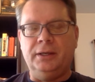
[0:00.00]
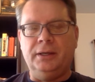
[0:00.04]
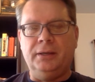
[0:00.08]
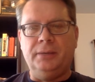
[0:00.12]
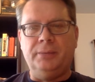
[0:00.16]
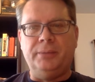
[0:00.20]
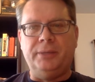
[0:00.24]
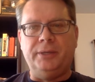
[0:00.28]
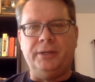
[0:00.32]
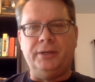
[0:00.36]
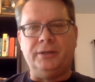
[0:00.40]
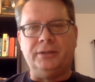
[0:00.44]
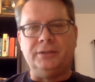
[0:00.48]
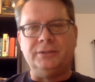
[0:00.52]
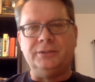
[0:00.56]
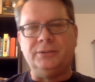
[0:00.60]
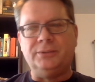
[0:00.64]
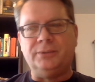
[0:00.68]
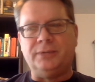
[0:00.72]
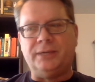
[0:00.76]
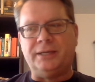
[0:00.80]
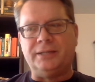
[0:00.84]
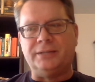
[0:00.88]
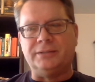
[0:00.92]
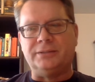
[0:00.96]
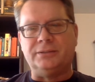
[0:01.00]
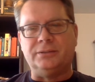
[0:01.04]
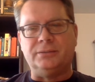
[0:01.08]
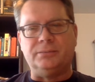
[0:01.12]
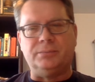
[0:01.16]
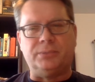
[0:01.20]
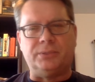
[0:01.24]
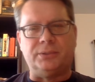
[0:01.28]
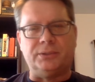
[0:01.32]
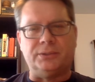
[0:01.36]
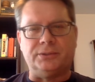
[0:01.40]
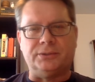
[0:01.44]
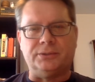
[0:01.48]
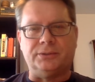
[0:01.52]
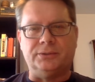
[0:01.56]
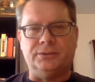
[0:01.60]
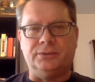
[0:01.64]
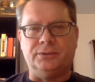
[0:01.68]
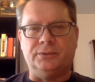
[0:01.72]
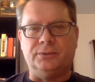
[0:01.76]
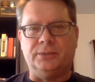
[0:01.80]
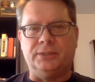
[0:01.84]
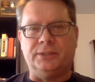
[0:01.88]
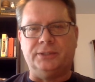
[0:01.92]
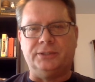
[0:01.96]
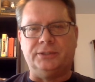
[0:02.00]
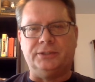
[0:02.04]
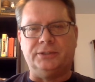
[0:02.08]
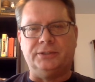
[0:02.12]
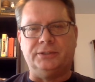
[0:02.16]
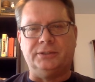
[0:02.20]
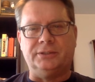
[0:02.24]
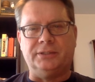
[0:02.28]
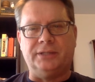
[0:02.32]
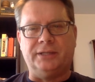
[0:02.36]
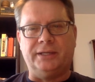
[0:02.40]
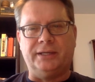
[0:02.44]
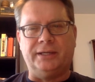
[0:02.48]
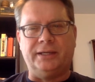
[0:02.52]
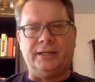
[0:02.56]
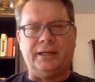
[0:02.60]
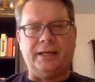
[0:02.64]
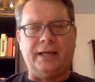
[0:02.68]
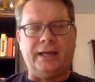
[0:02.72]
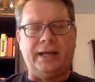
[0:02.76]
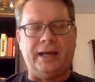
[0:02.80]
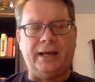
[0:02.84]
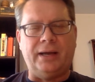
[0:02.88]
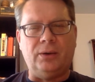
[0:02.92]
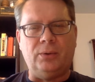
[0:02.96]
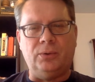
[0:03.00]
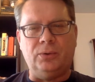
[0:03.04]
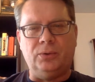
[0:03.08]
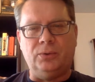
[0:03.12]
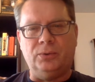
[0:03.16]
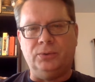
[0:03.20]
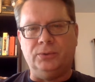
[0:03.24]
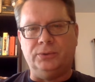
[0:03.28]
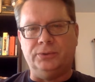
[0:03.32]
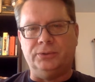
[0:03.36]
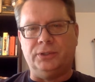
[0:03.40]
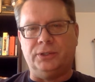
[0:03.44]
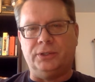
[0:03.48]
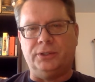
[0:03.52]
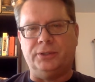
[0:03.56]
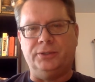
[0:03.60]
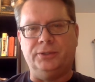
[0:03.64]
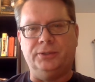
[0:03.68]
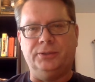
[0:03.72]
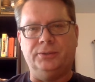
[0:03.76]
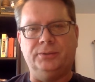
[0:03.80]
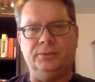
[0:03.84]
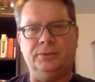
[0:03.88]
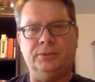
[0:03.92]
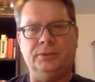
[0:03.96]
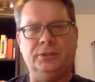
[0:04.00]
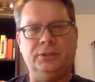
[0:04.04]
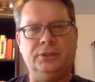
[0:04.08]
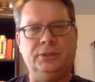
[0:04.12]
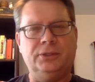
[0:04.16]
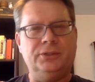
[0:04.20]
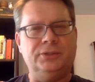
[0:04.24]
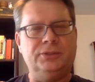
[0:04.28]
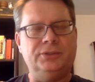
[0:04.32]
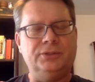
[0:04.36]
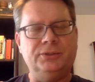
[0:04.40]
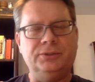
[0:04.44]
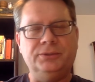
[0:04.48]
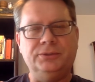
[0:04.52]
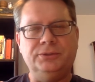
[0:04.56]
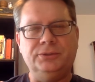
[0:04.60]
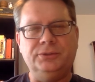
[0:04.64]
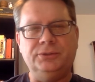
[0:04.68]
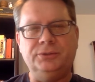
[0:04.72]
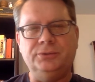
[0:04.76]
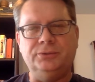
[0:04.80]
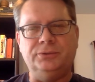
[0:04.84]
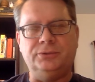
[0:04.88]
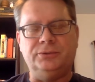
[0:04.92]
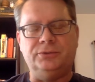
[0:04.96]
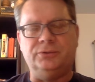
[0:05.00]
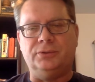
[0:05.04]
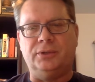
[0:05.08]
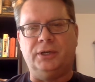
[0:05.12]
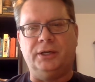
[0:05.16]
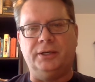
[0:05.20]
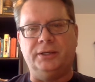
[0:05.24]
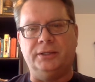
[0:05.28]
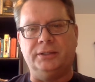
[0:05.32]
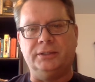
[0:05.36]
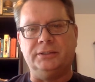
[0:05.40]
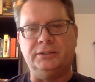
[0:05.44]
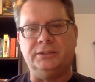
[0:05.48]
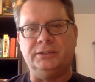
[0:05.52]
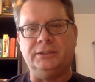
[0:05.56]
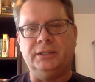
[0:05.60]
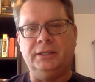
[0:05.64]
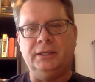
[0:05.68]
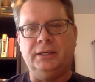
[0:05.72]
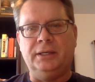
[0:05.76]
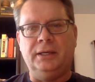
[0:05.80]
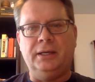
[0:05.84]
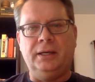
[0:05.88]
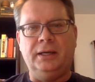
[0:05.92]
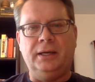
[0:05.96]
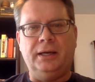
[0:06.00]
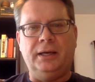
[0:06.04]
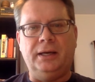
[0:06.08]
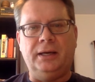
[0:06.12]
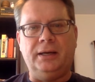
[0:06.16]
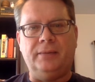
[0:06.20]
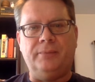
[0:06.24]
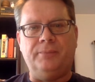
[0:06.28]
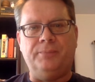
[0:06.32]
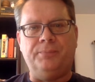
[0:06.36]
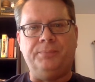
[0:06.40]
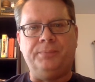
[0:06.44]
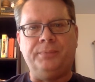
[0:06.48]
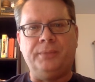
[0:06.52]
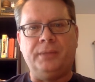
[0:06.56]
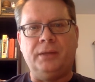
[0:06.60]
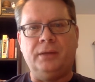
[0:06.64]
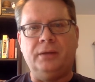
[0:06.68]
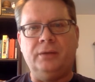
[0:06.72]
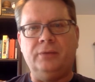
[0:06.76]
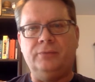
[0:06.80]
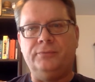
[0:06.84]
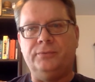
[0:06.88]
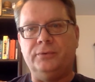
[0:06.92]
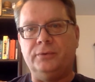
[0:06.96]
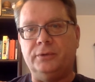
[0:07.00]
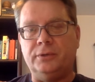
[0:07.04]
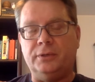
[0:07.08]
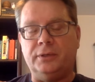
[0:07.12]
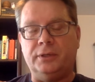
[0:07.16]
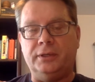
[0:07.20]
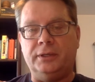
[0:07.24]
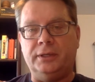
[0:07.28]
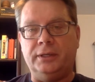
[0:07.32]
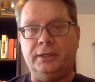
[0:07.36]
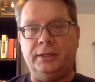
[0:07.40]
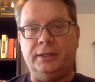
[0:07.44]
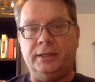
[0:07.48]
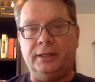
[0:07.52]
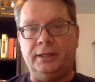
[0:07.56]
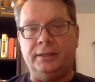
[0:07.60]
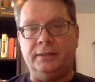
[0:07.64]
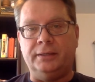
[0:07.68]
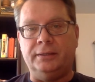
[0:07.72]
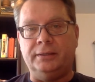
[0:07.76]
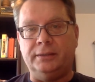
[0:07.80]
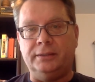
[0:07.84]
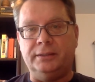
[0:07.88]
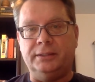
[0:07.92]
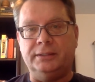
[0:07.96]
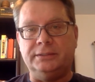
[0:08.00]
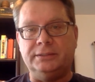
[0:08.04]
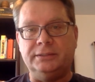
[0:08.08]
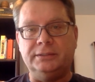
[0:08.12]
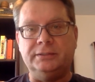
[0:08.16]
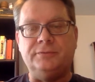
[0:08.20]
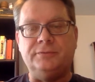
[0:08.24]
But he also asks her personal questions like, how old are you? Do you use drugs? Um, and this is